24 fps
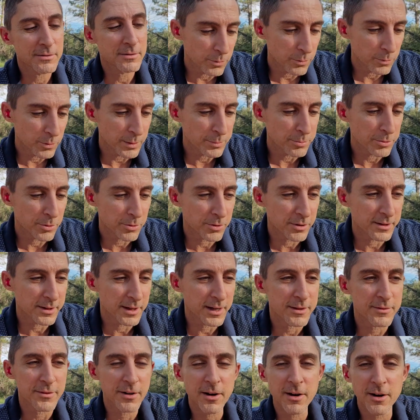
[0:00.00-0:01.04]
we pour a
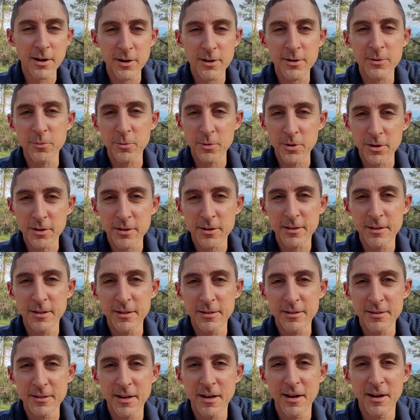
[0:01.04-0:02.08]
lot of our
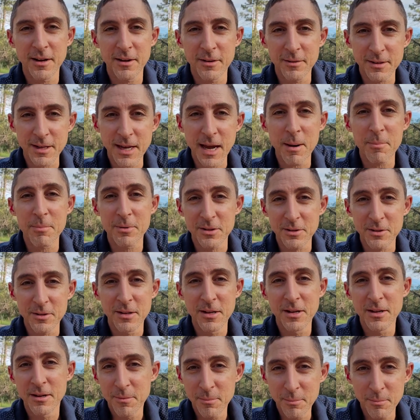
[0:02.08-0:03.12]
hard-working capital
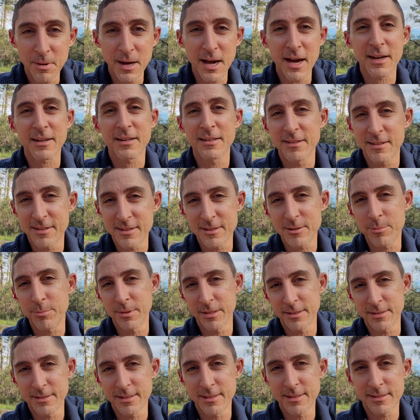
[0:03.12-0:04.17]
back into this
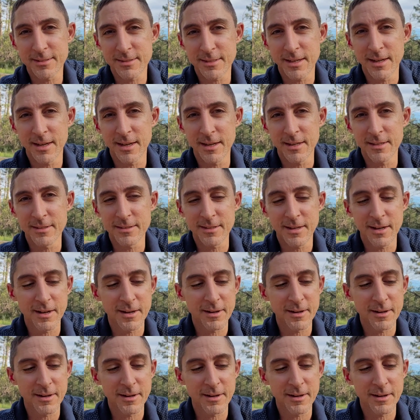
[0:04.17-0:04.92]
business, and